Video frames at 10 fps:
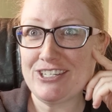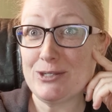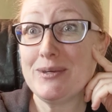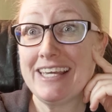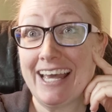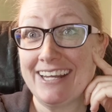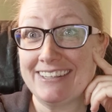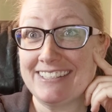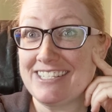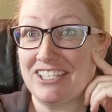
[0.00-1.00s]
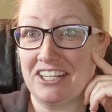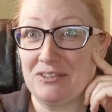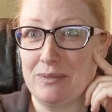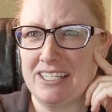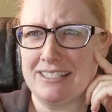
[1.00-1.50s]
as we can on this channel,
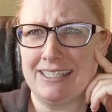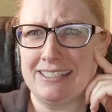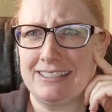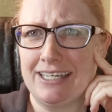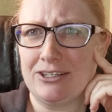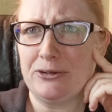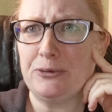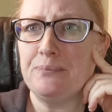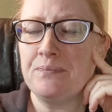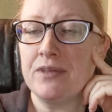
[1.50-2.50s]
because that's not cool.